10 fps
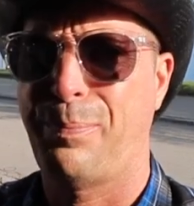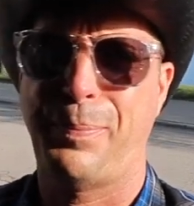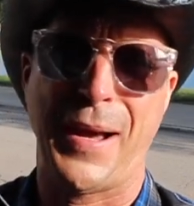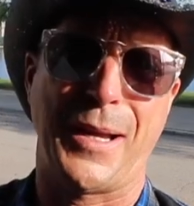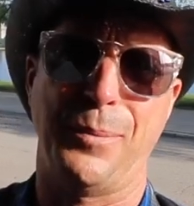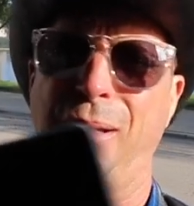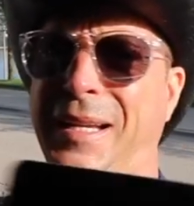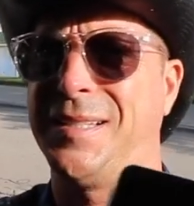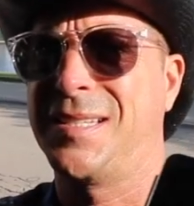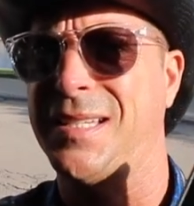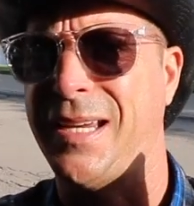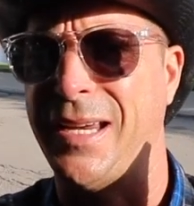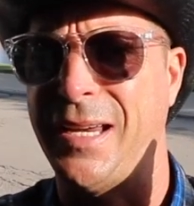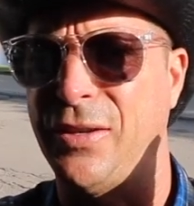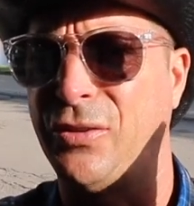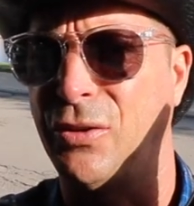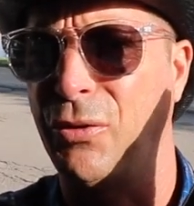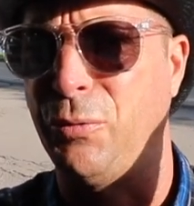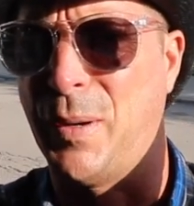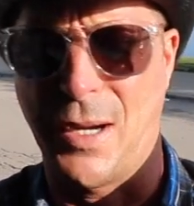backup plan C is to
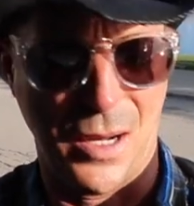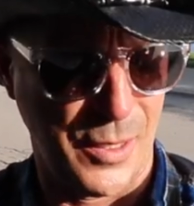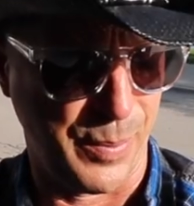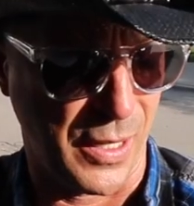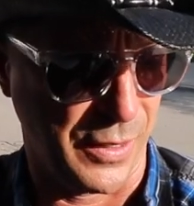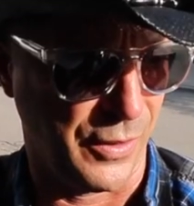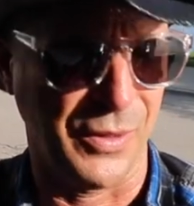use my iPad.